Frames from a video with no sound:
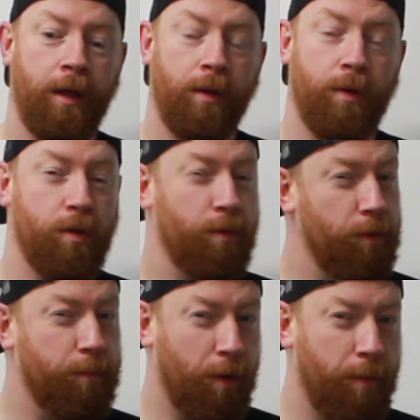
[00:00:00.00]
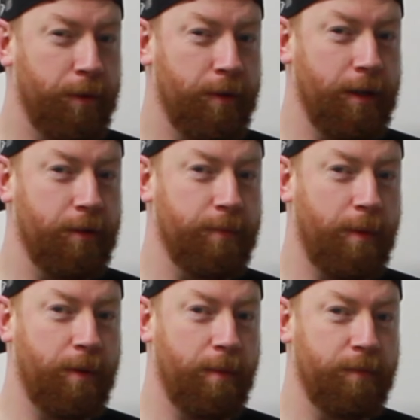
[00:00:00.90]
Which you've probably seen some
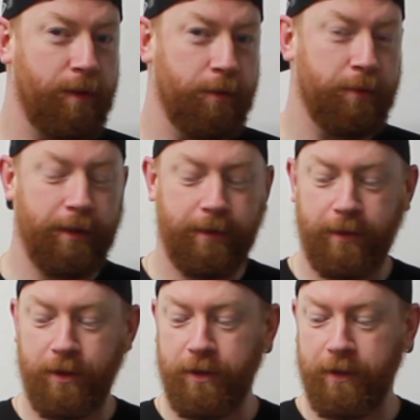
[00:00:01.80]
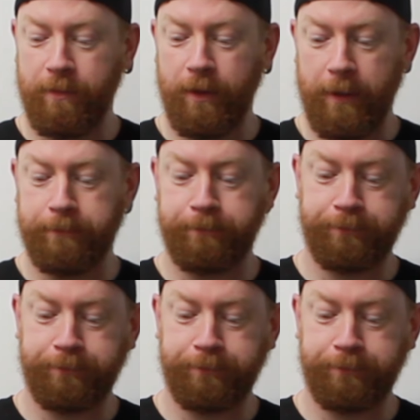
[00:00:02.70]
upcoming videos later this year, but yeah.